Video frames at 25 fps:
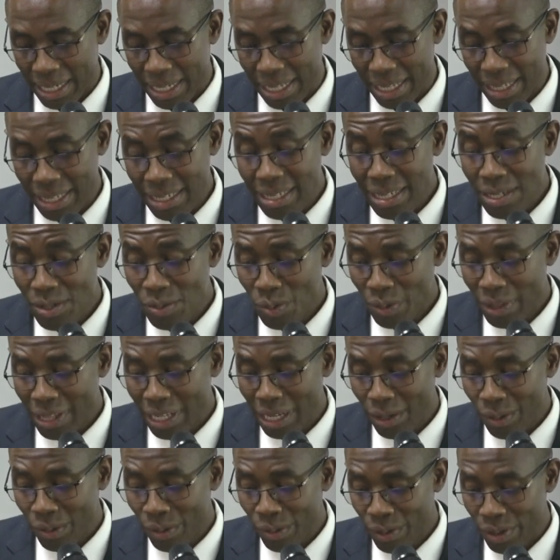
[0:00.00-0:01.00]
This is what the
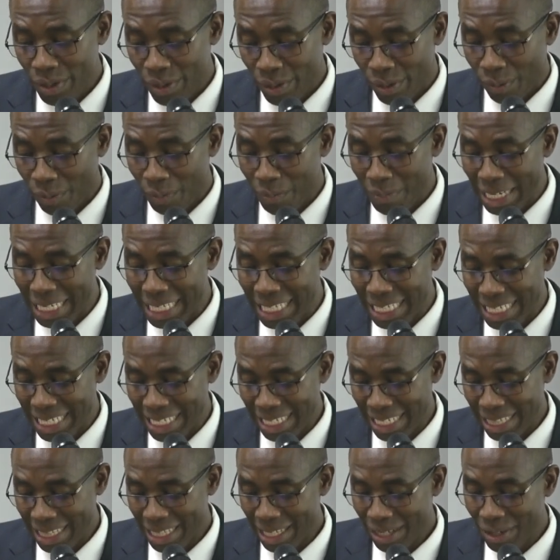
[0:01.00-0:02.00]
Lord Almighty,
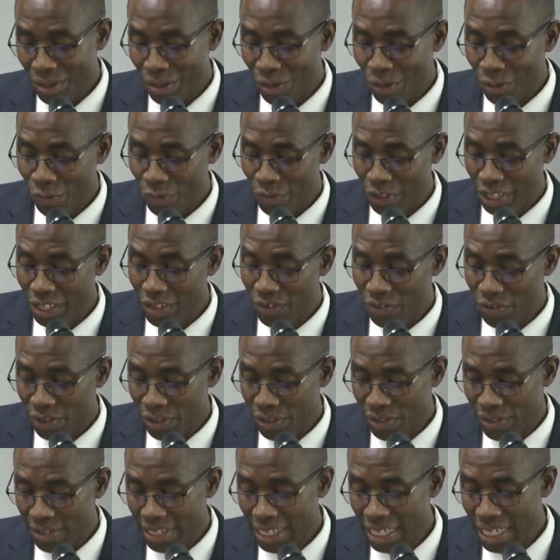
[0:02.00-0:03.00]
the God of Israel,
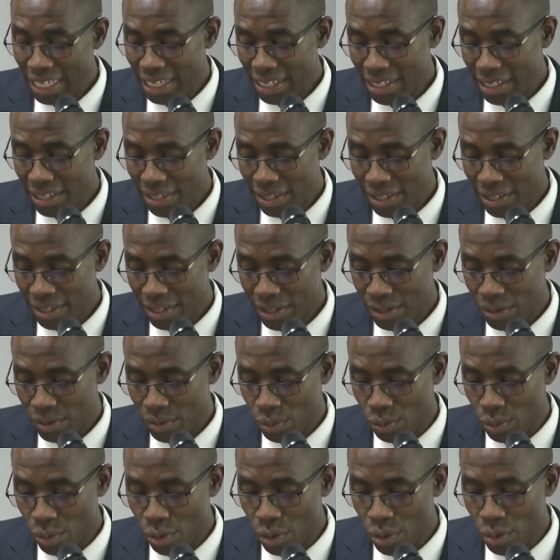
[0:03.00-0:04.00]
says
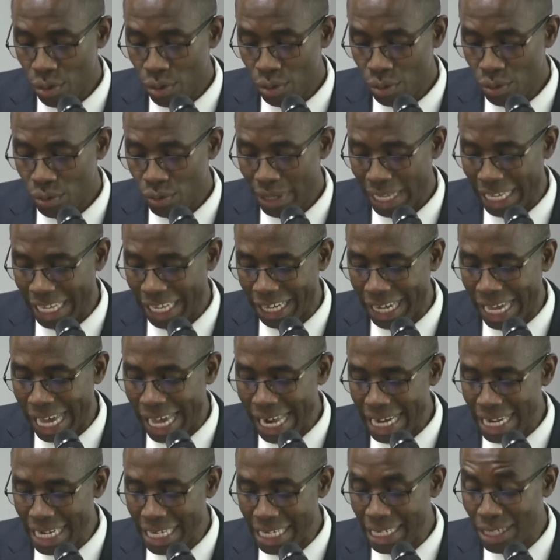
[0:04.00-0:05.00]
to all those I
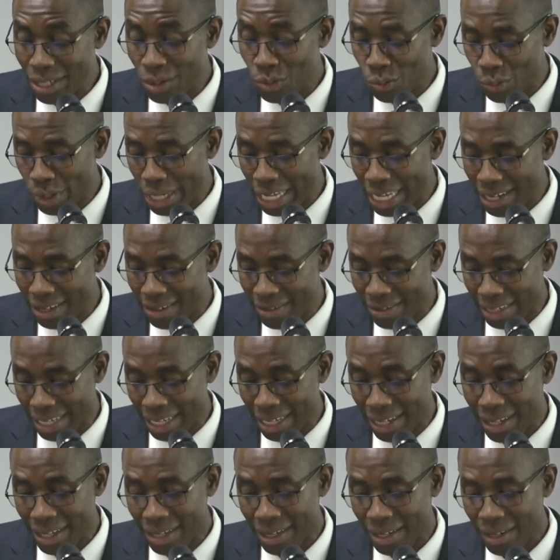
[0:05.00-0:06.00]
carried into
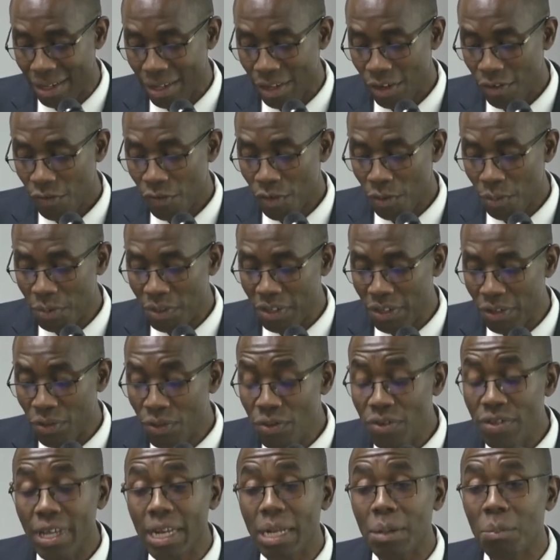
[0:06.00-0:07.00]
exile from
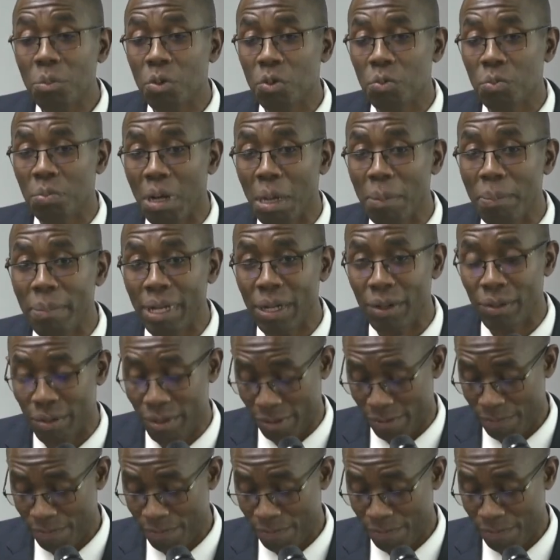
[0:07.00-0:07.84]
Jerusalem to Babylon.